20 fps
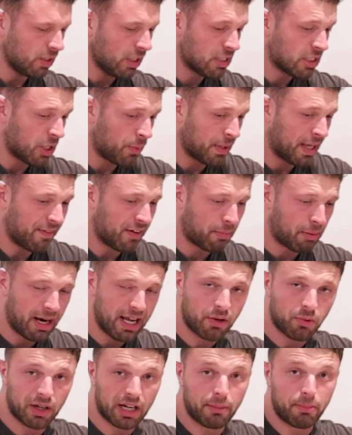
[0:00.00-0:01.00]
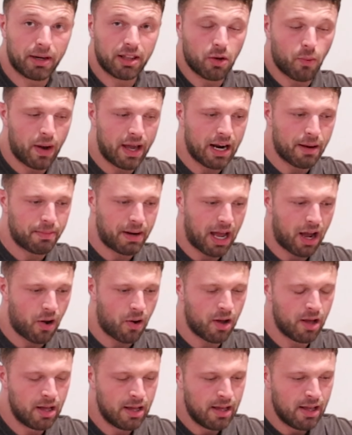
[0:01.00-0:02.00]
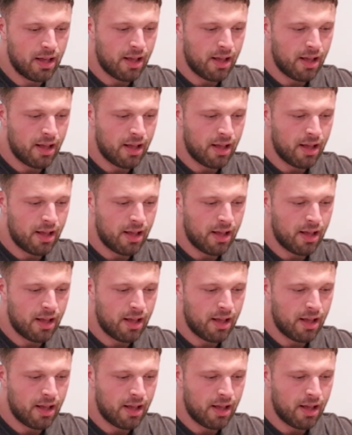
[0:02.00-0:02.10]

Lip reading: So we'll give it a break. We're gonna bring the weight up now.